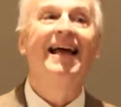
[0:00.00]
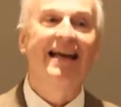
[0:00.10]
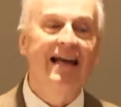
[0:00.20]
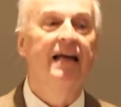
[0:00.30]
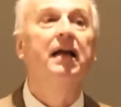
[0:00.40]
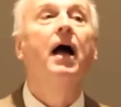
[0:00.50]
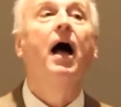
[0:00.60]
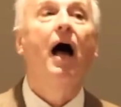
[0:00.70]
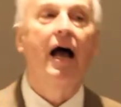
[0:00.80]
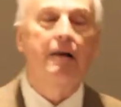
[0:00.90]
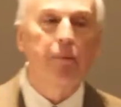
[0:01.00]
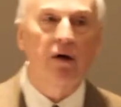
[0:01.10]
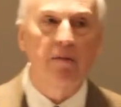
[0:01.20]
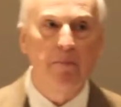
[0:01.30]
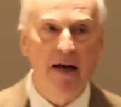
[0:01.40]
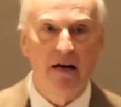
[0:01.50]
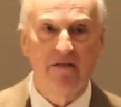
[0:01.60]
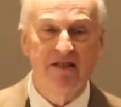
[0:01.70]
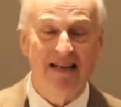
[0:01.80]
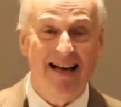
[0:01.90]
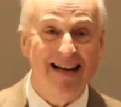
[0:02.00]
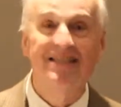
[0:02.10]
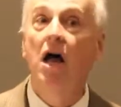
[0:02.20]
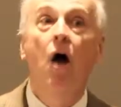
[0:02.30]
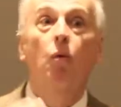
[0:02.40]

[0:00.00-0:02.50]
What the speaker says: in hyper-competitive settings,